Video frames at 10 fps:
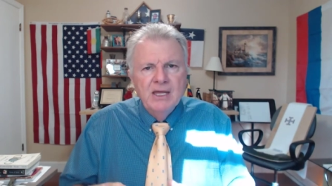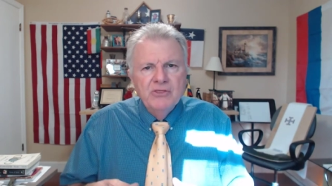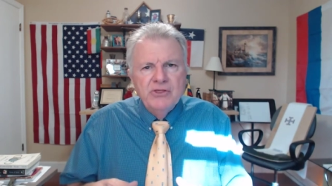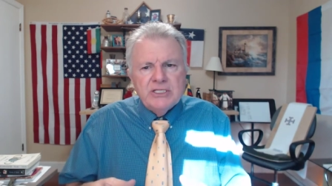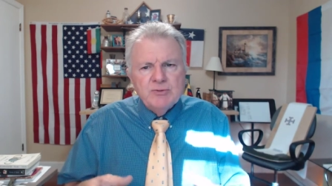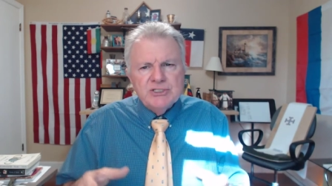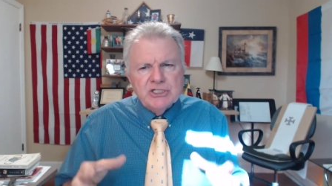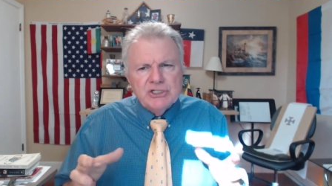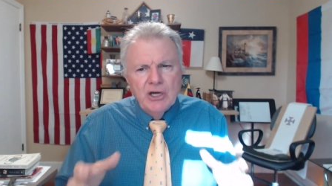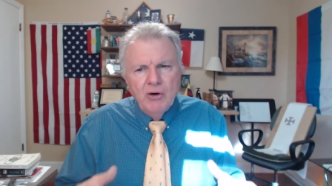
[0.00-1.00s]
this was
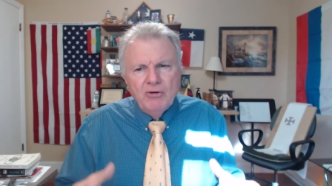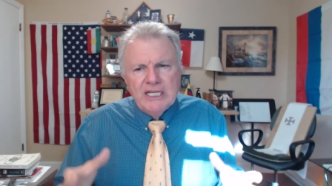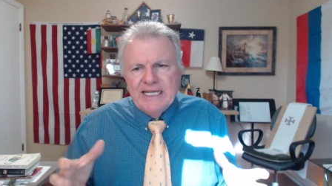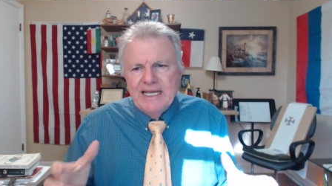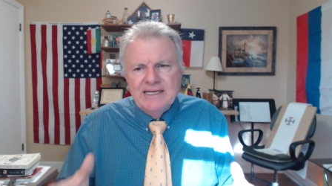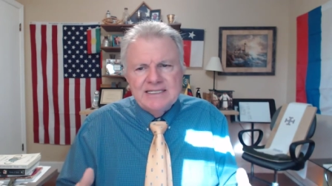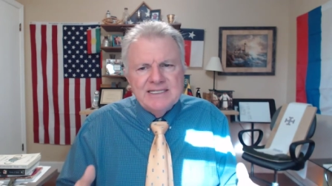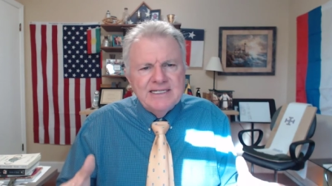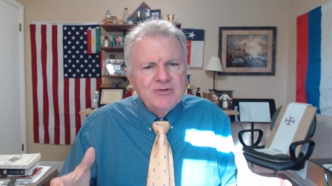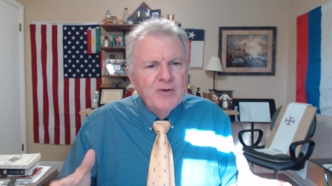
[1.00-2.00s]
a totally
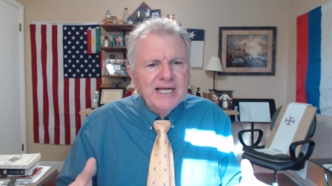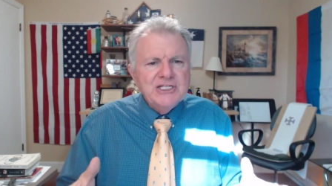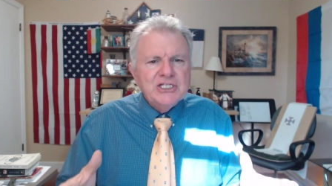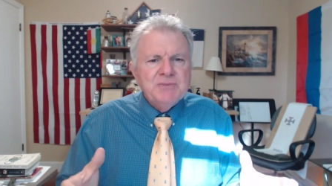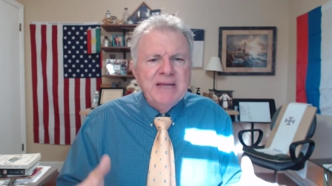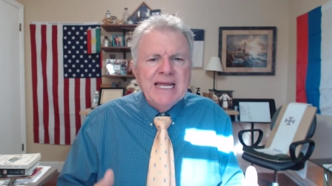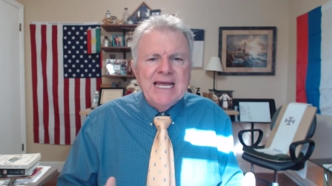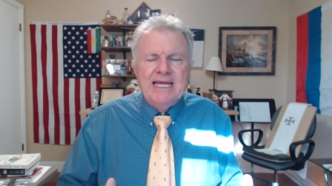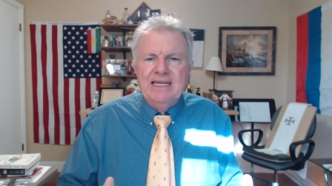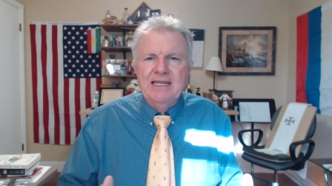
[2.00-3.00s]
innocent and righteous
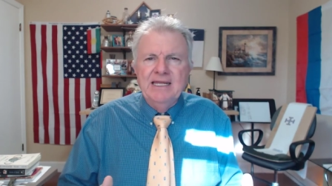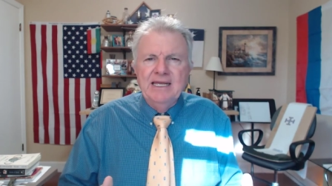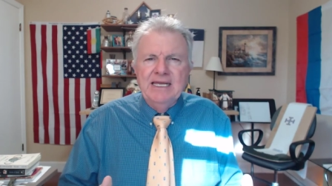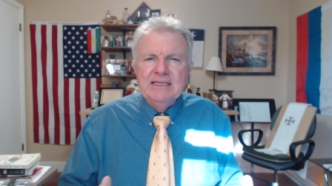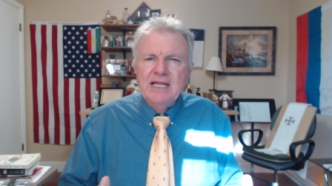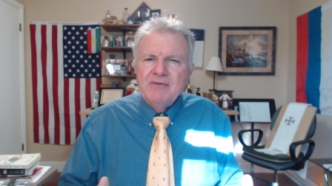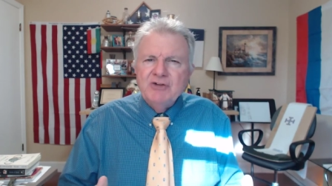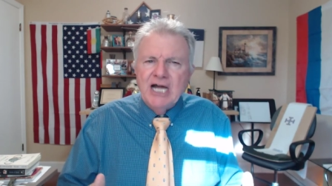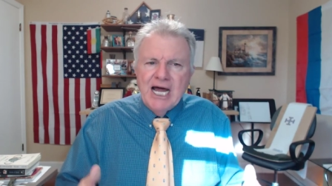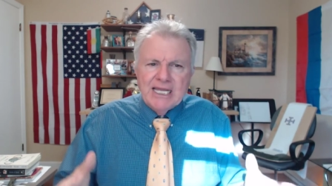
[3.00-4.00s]
man. He loved
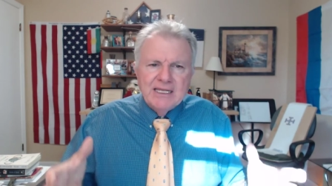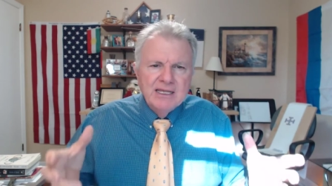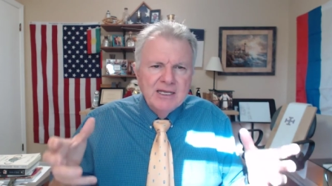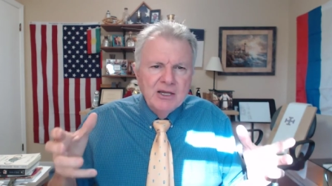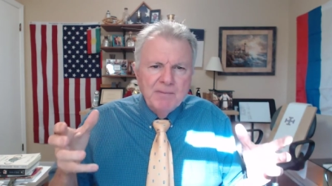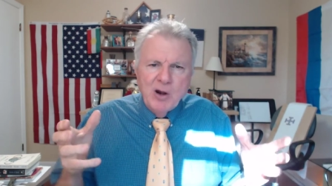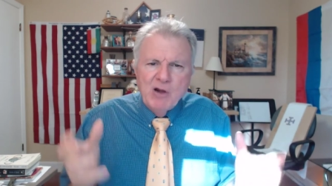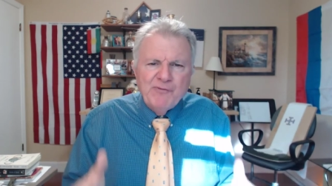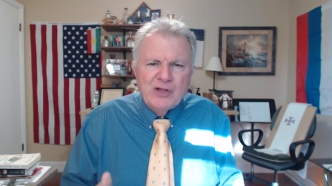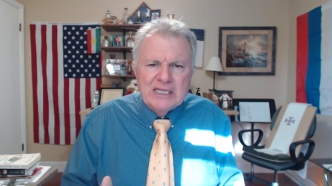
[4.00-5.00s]
God
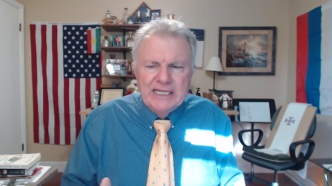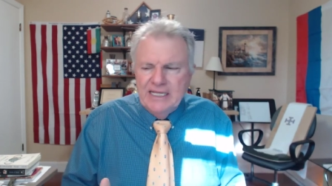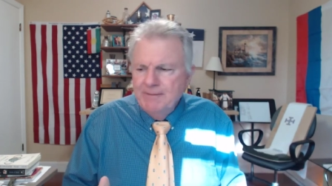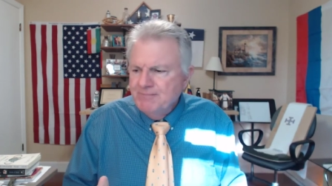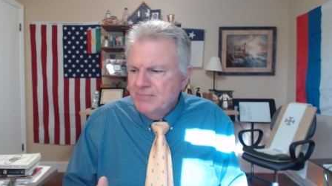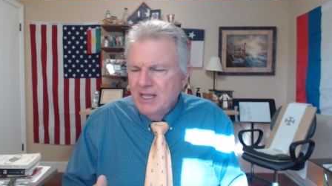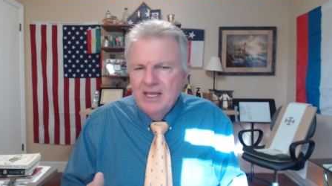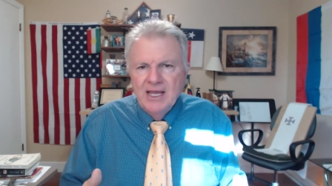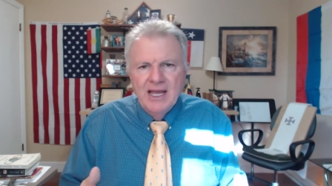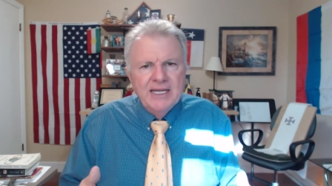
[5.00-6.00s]
perfectly,
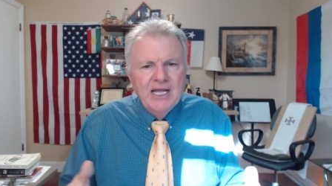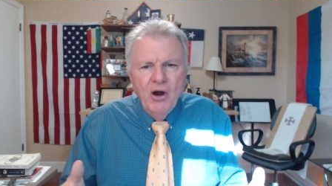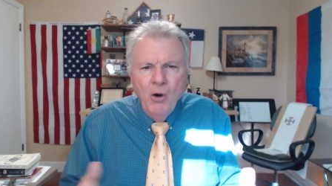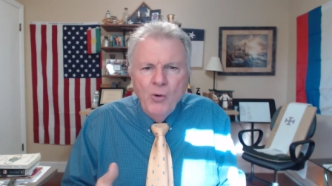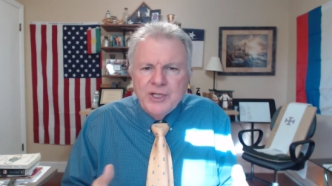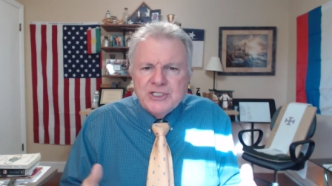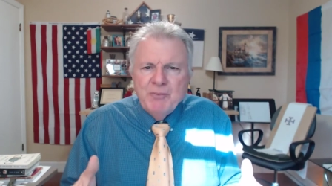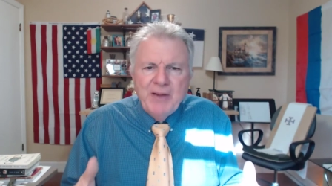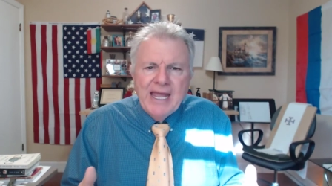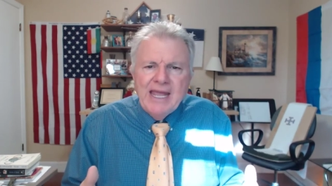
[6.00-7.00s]
and he always
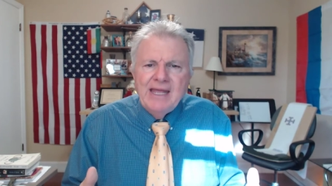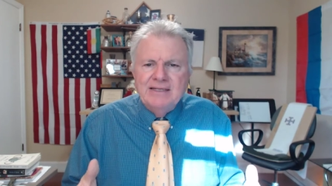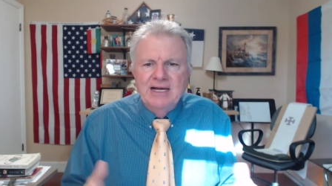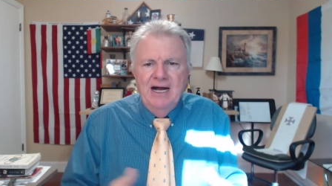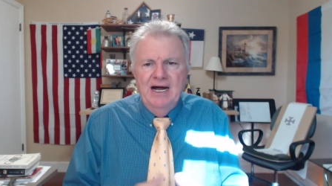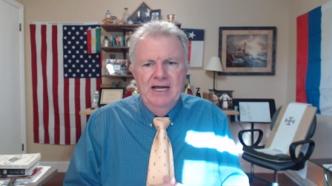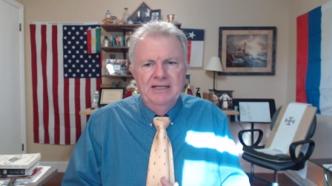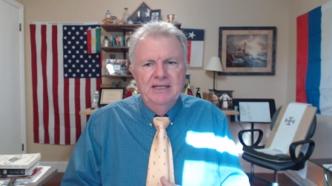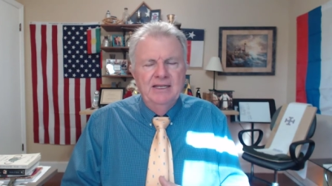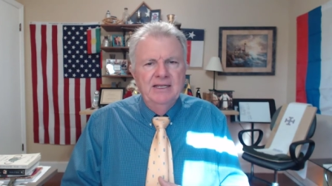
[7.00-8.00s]
obeyed God.
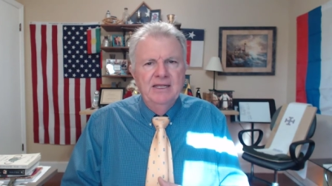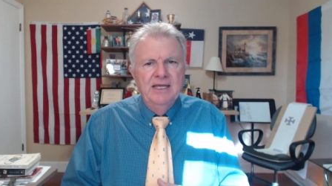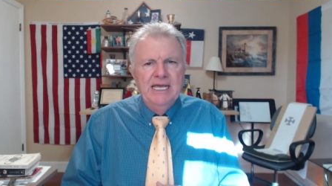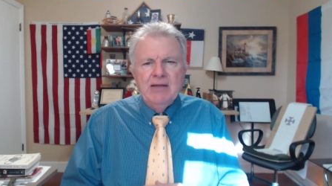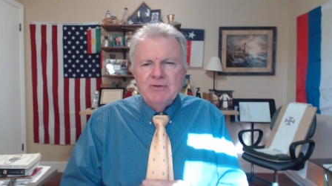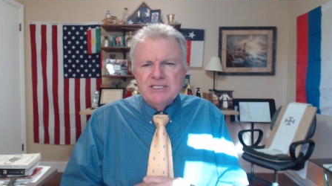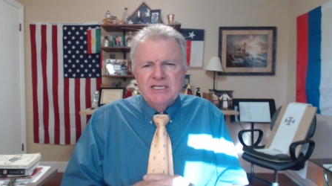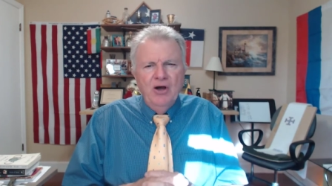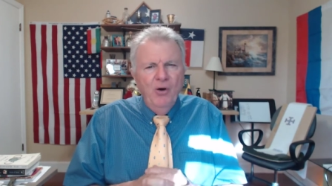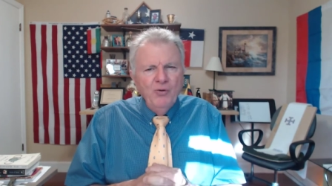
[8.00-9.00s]
He was
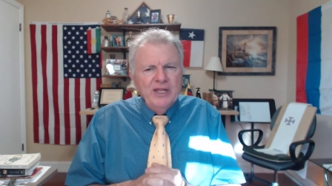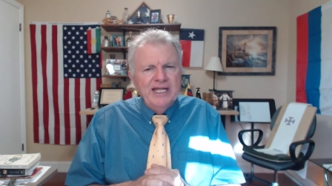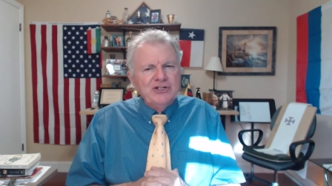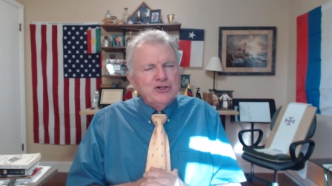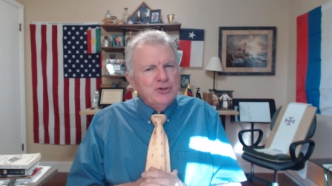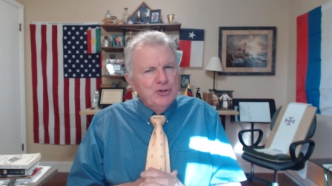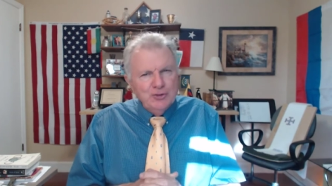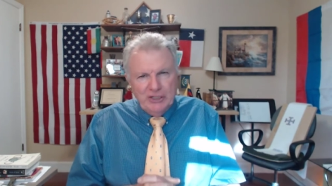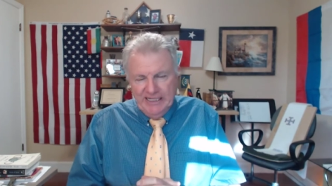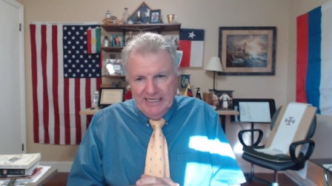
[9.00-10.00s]
the only
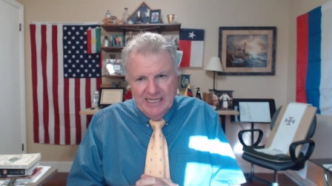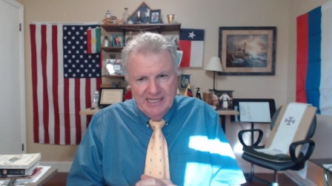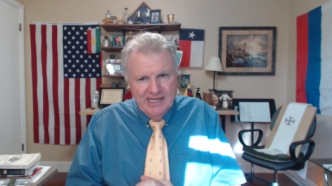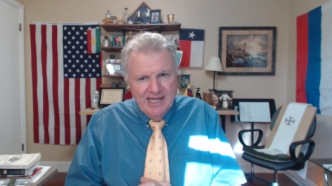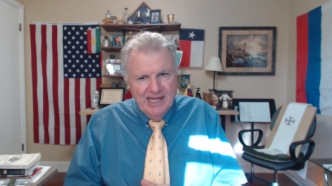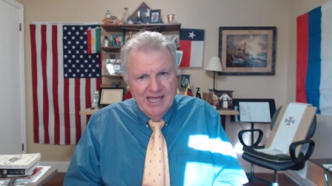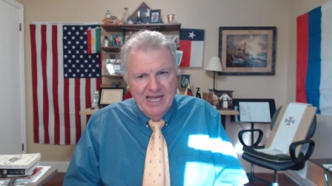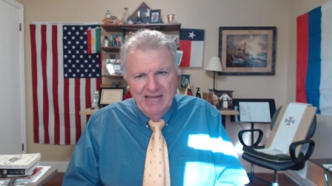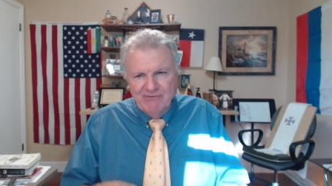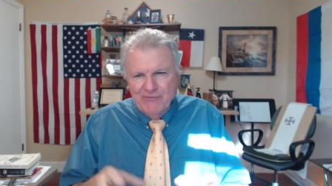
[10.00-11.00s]
truly
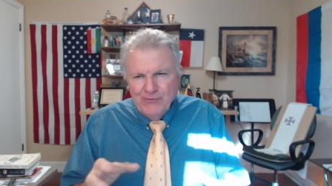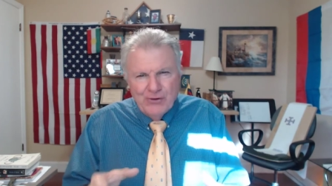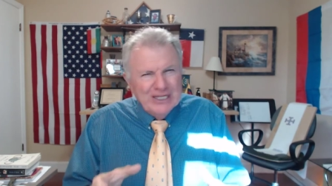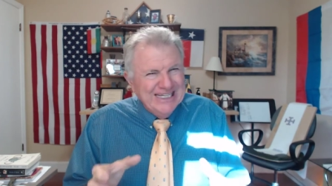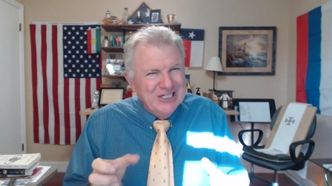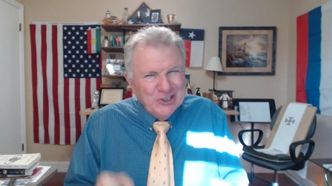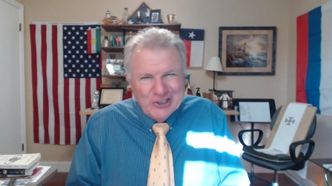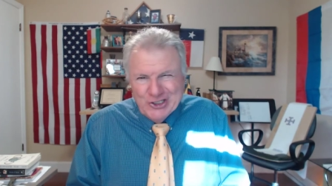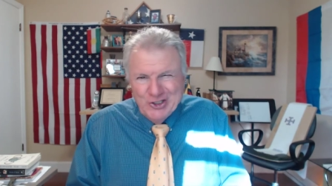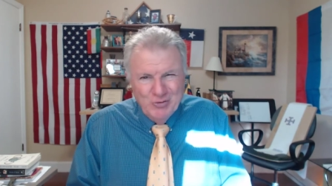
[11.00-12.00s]
and fully
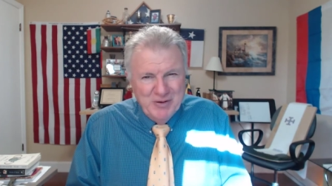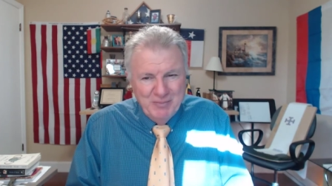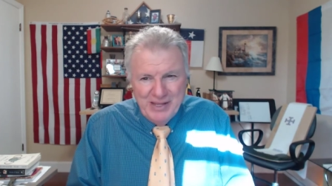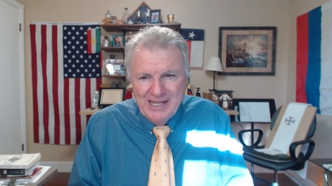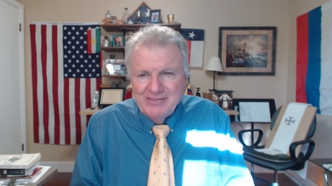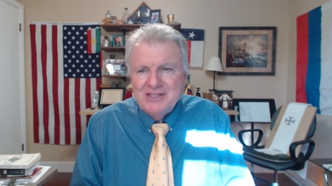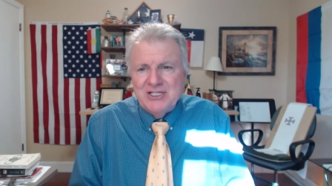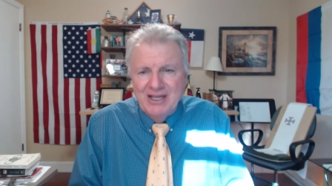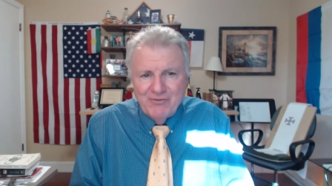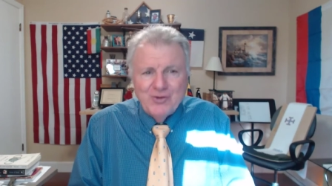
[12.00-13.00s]
good human being
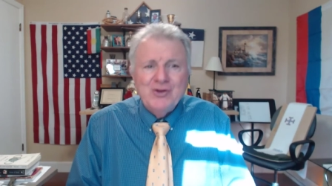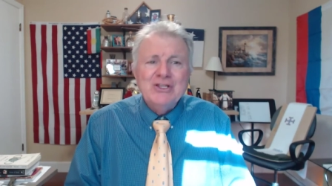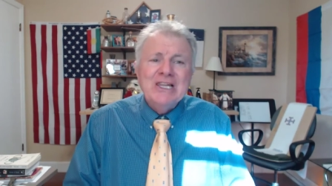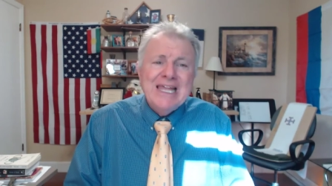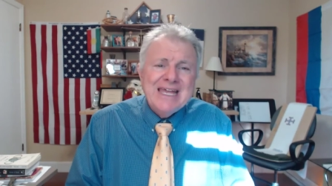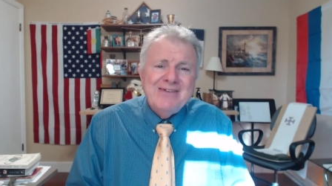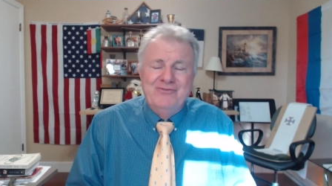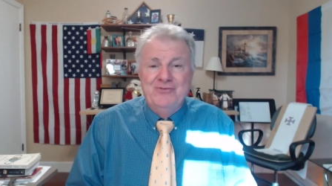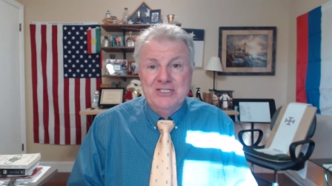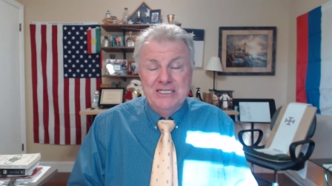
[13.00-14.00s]
that's ever
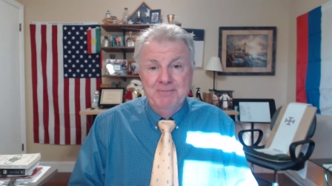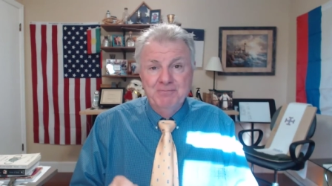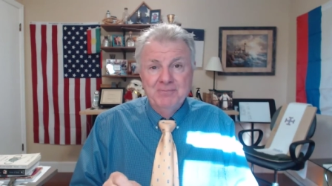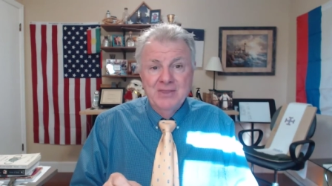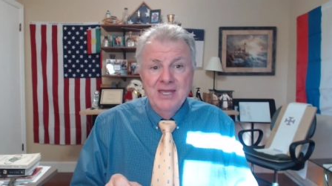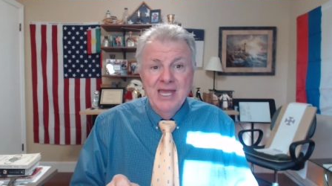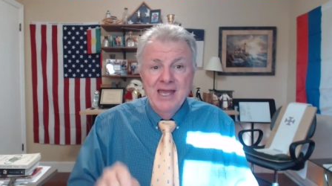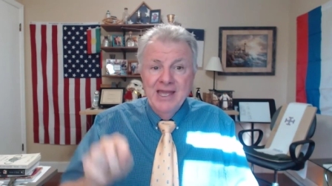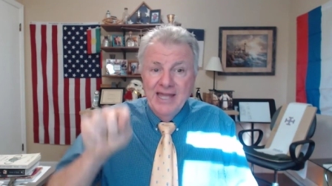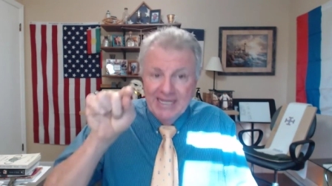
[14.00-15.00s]
lived.
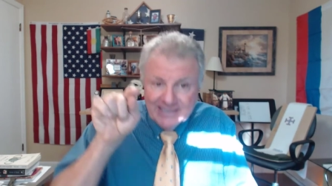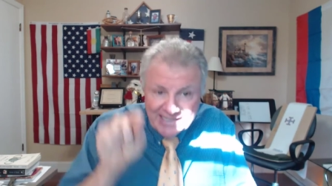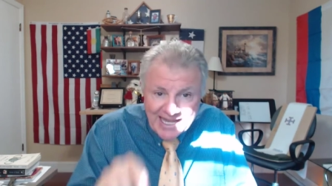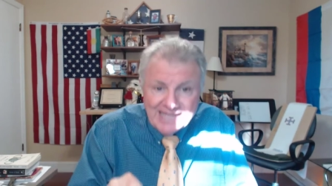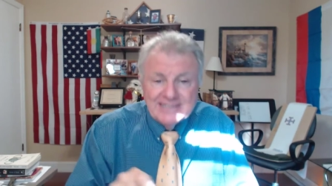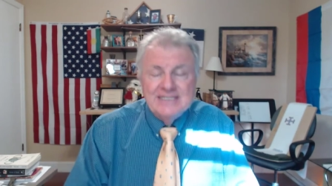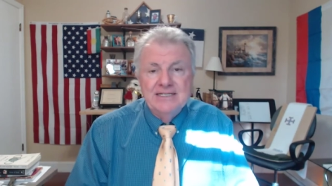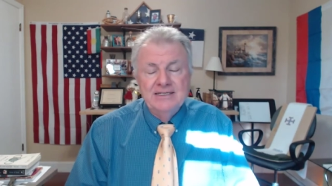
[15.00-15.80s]
And yet,